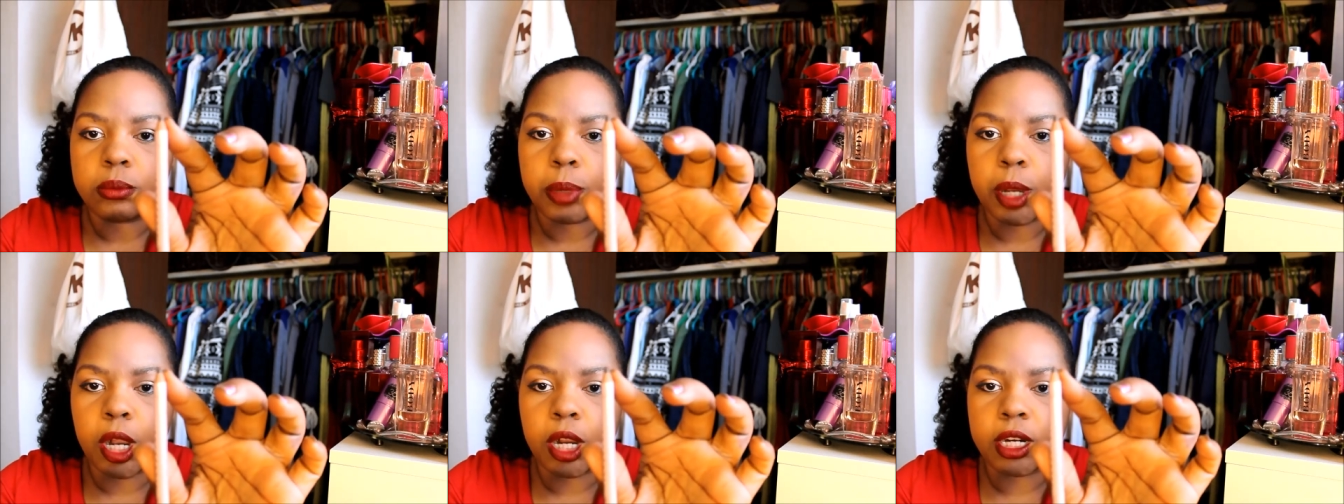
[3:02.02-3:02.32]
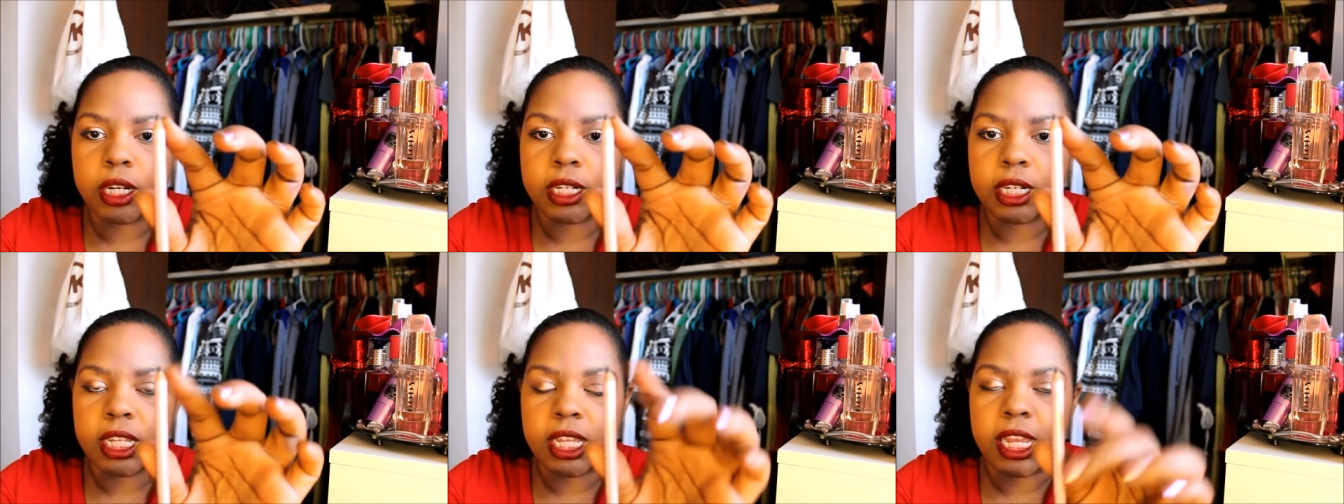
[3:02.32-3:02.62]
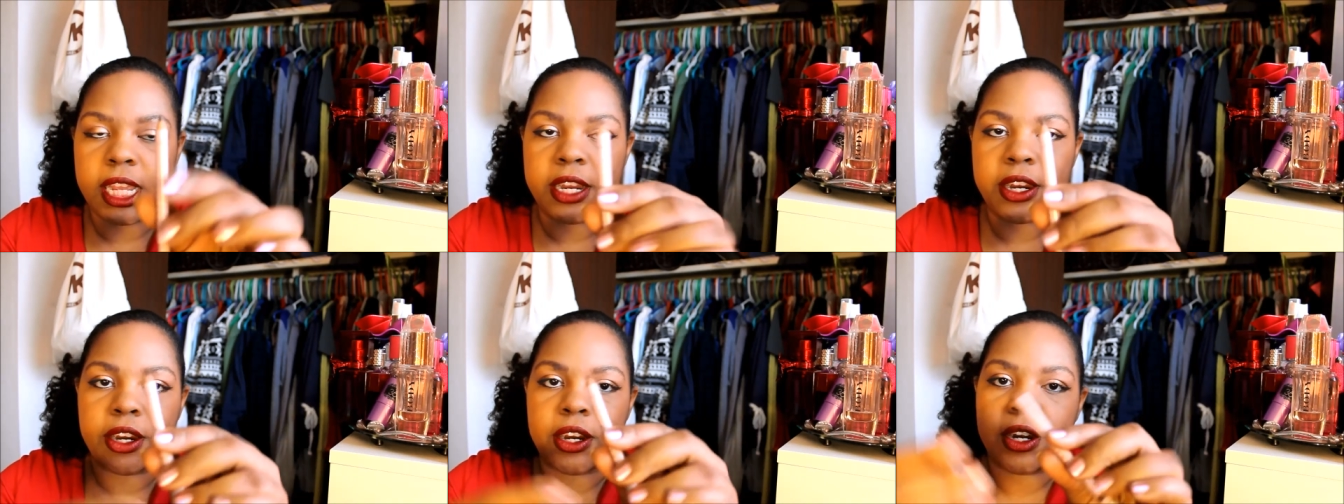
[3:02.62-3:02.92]
part
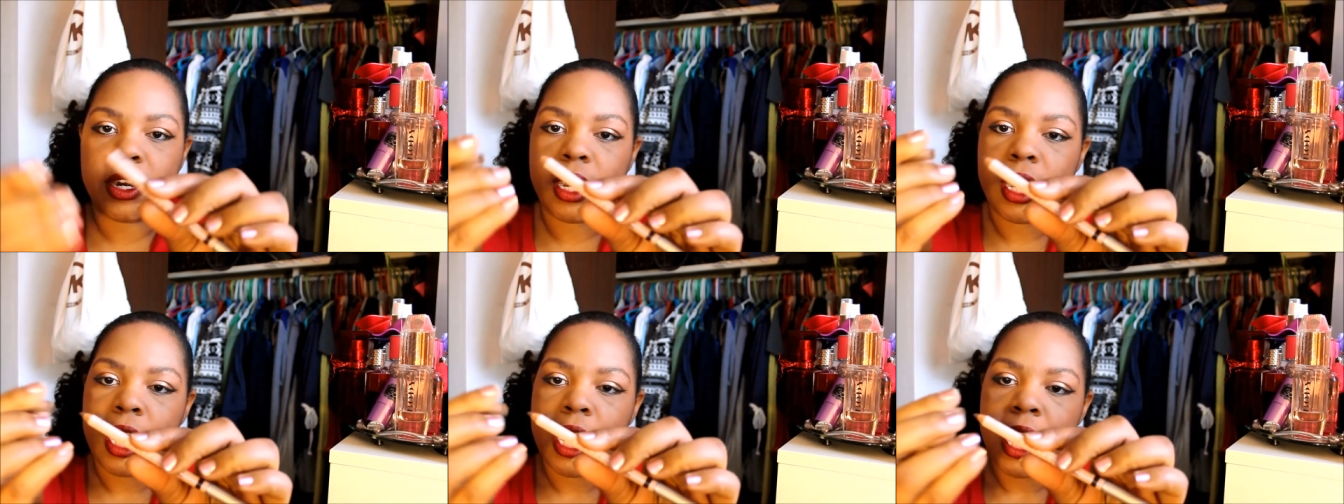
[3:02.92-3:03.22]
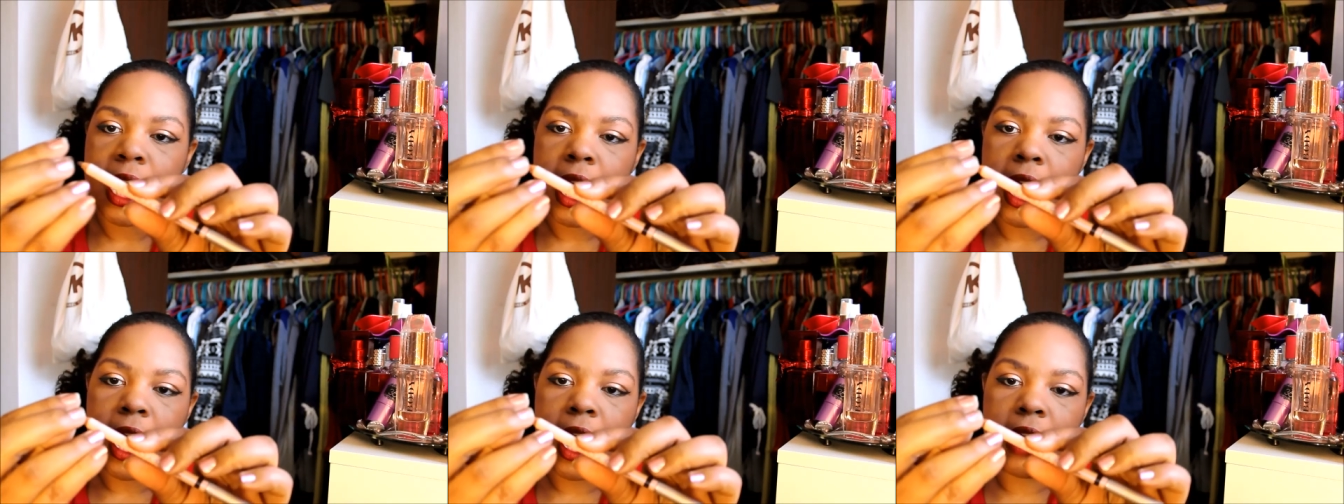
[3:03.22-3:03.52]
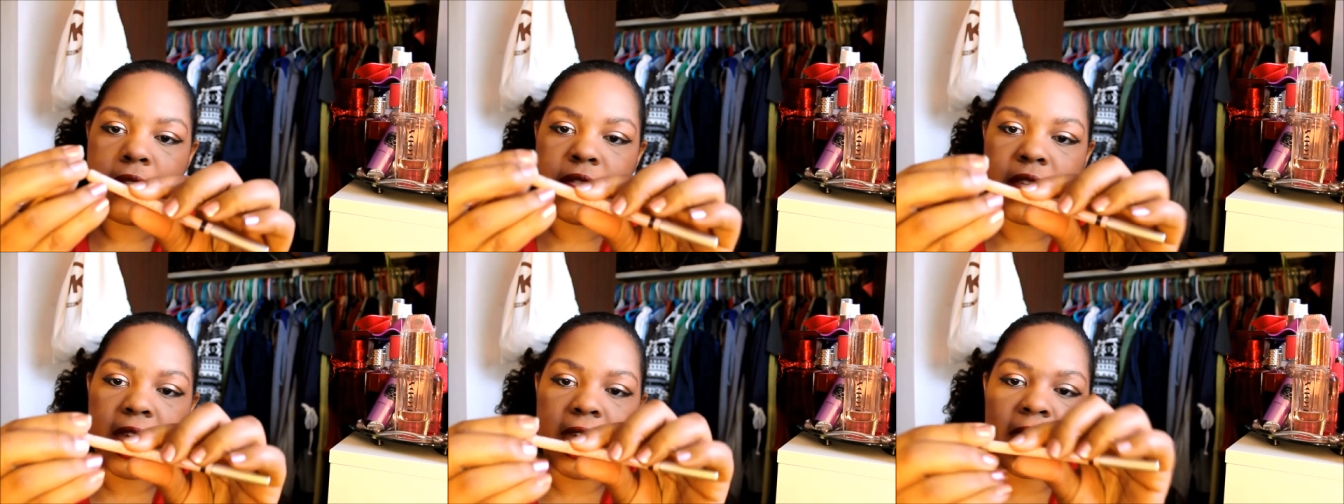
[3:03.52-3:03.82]
here,
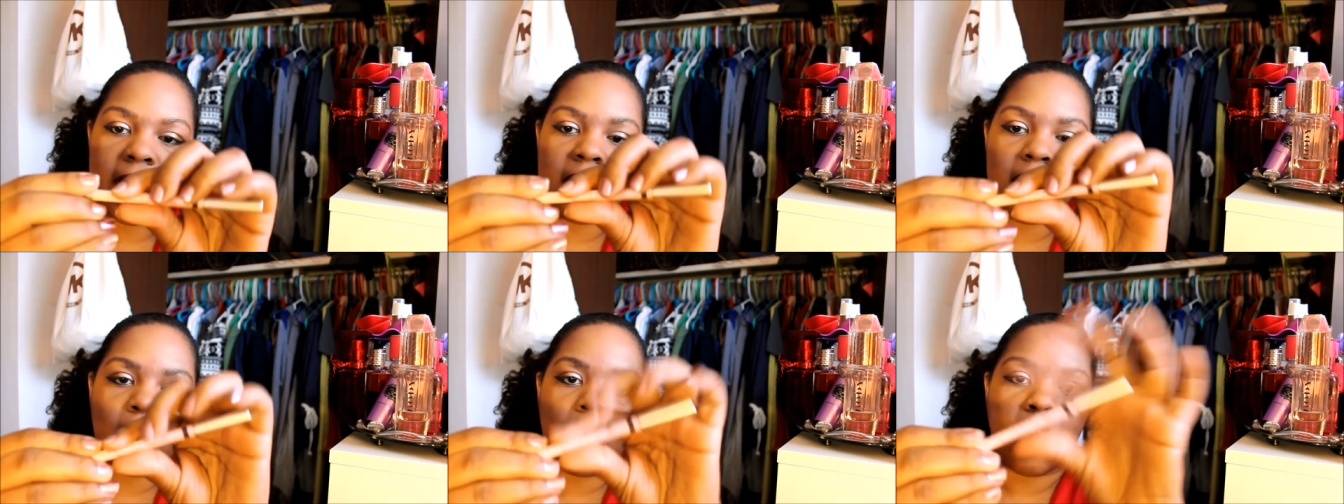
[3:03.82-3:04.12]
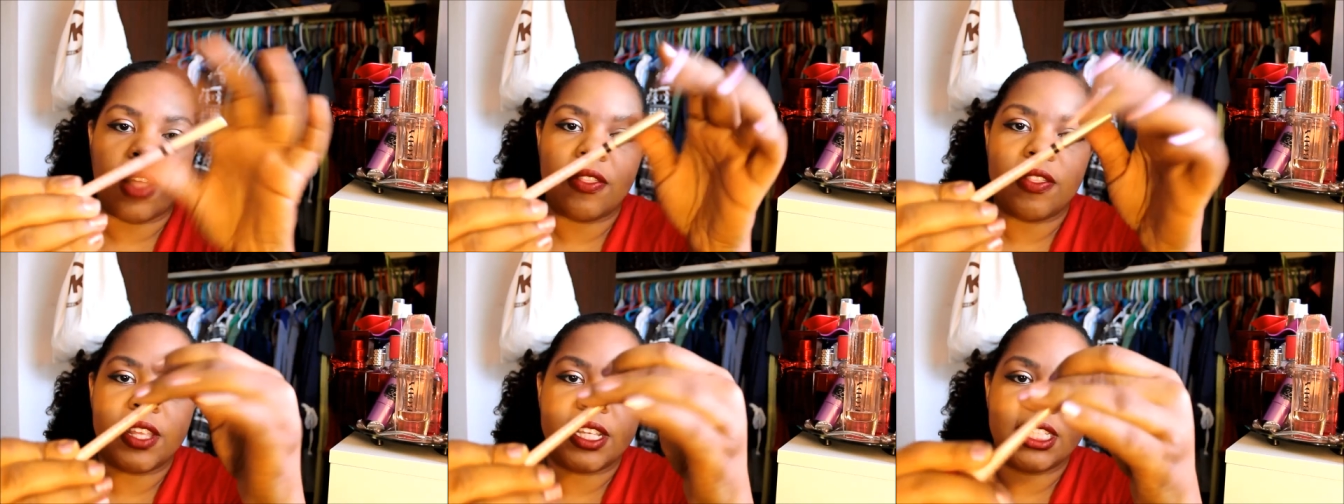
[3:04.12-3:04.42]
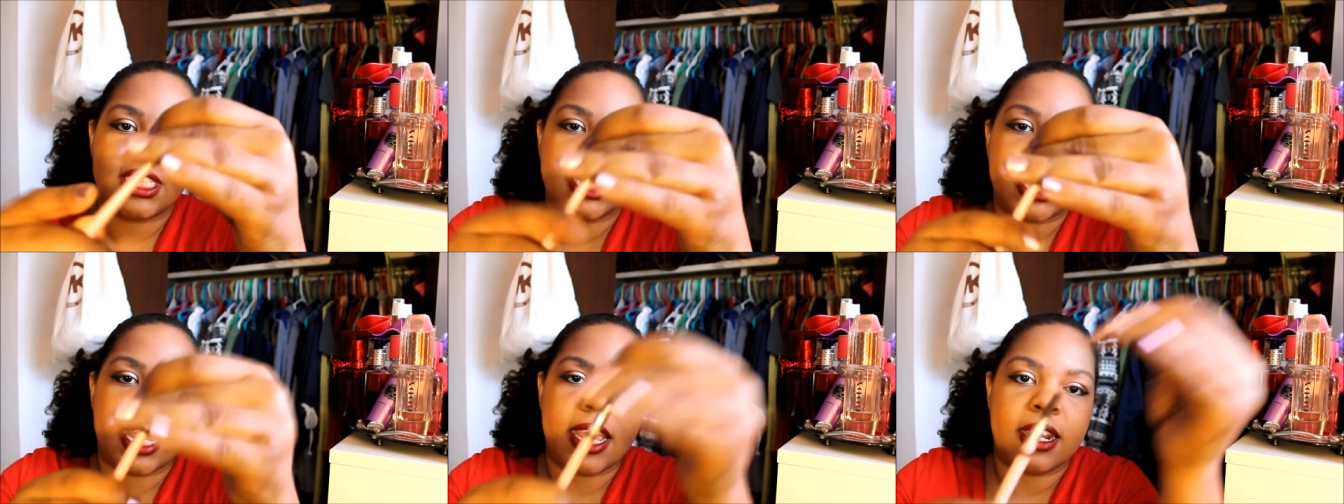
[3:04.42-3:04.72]
and then on
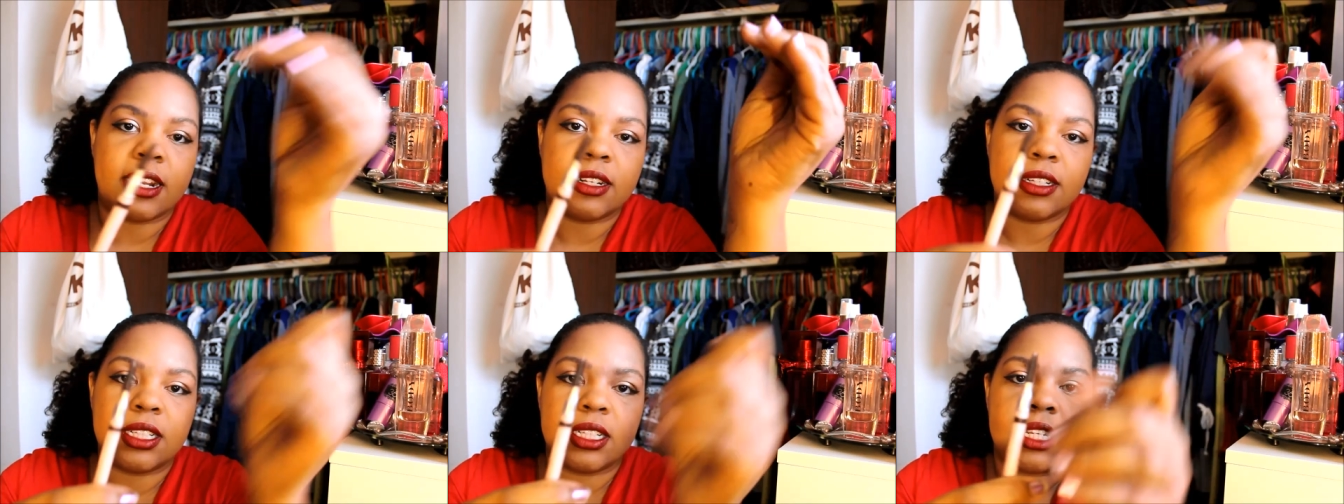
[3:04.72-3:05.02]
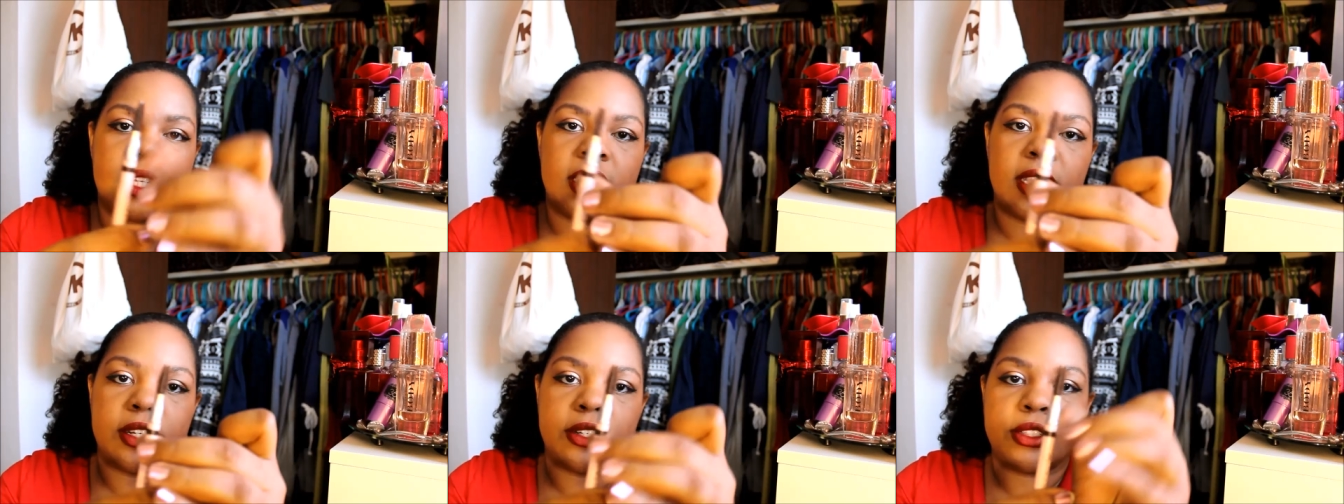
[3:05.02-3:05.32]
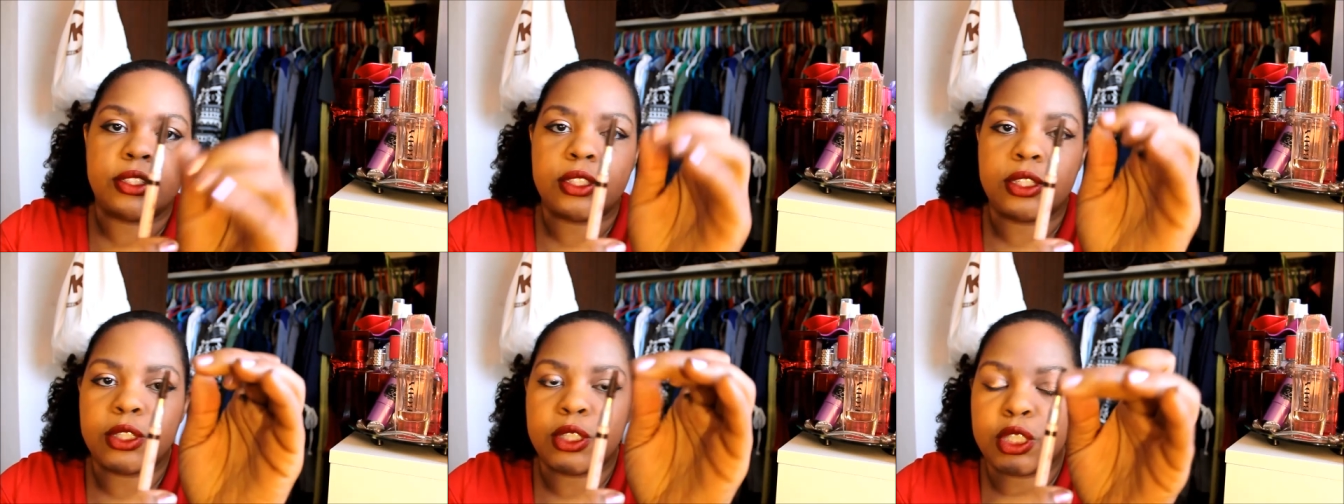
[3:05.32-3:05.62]
this end,
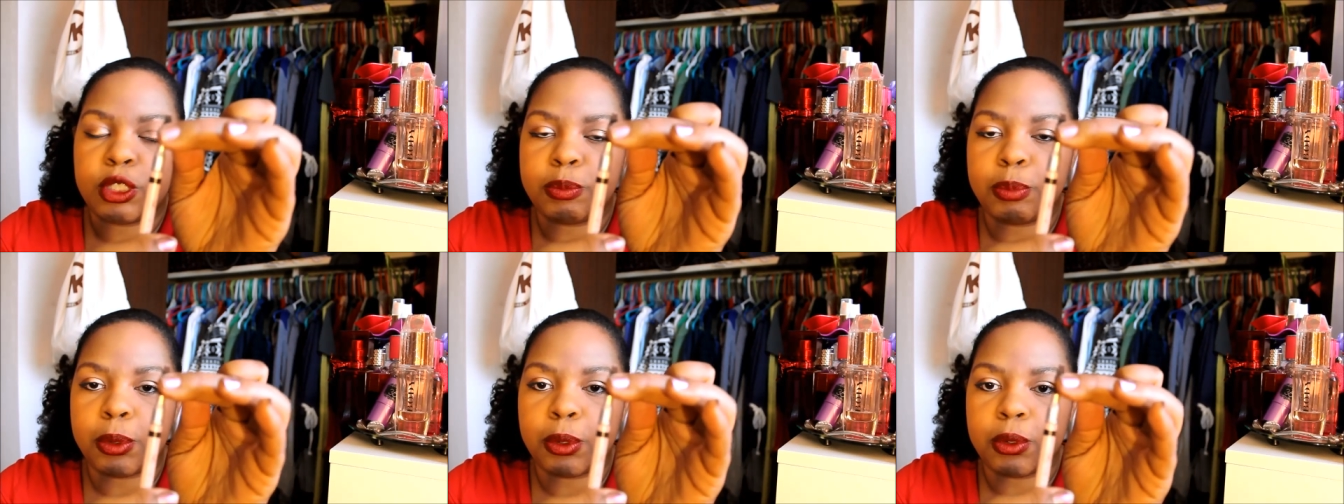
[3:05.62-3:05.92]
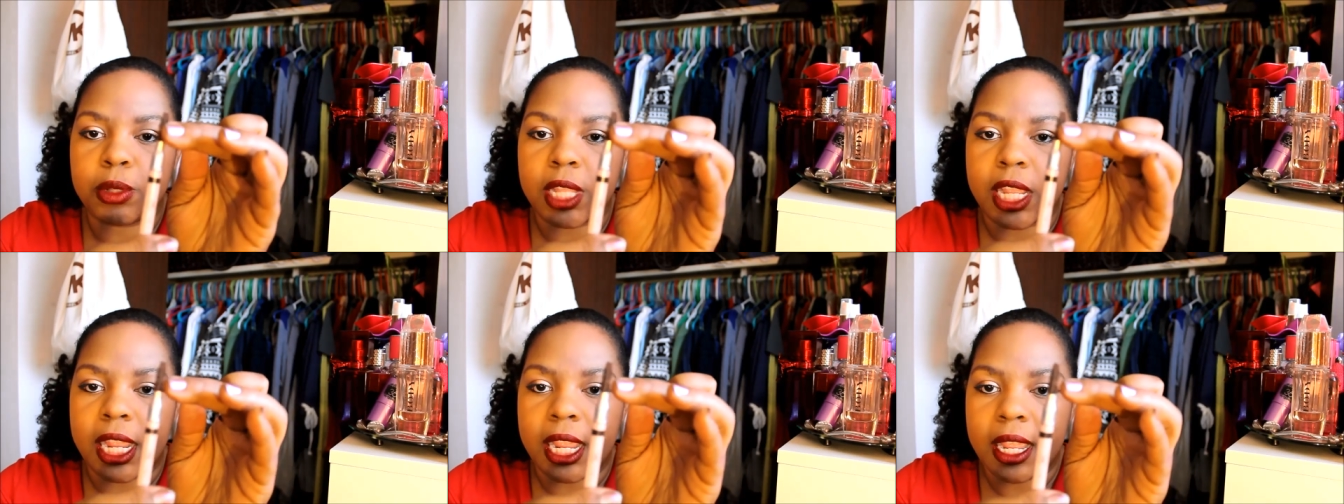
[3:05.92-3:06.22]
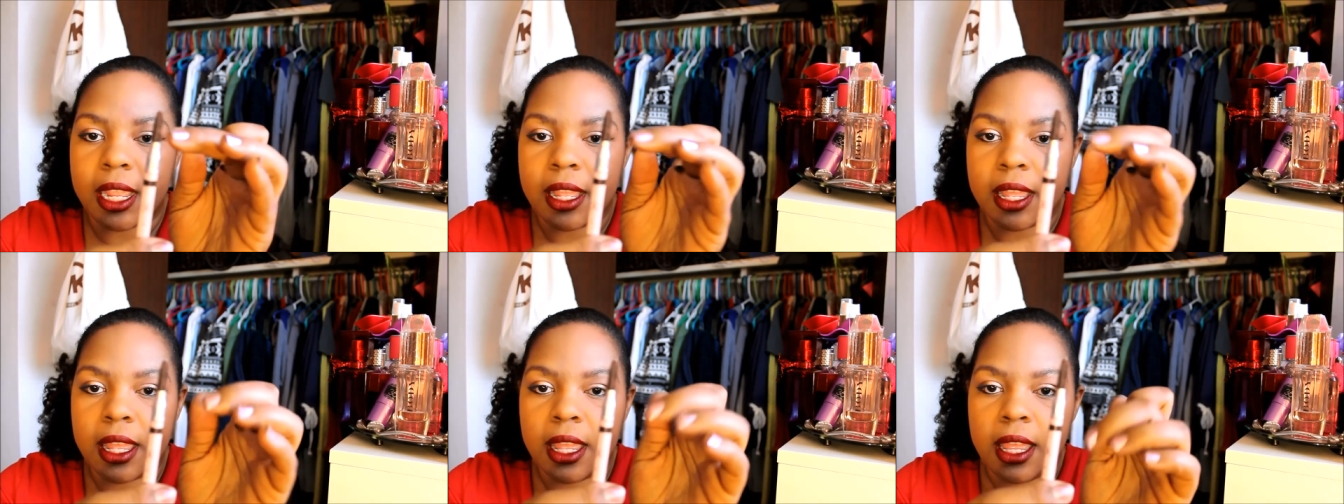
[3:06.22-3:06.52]
there's the
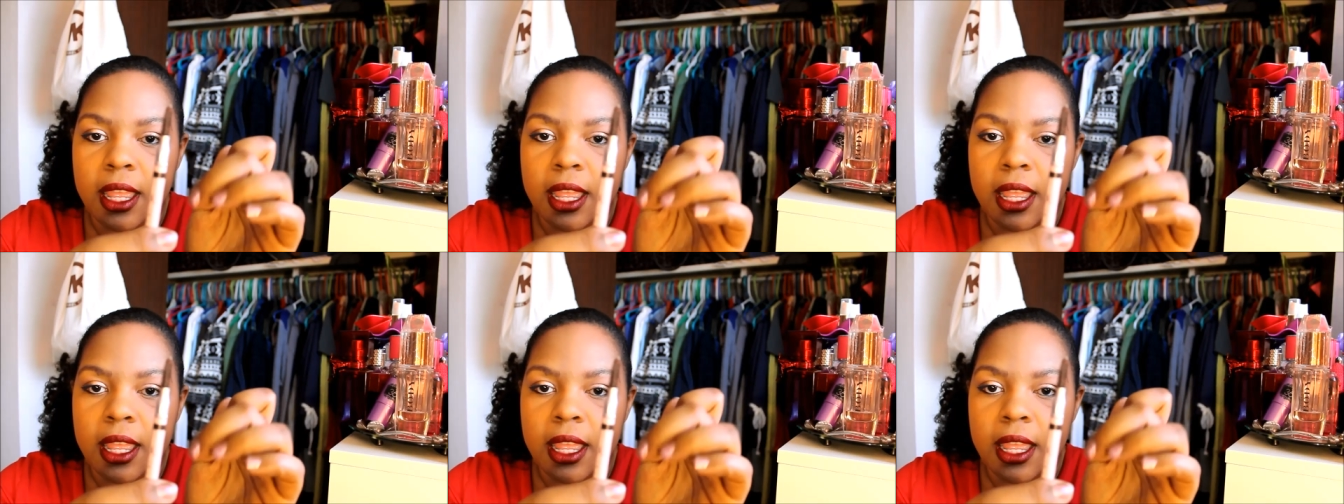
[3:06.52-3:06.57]
spoolie.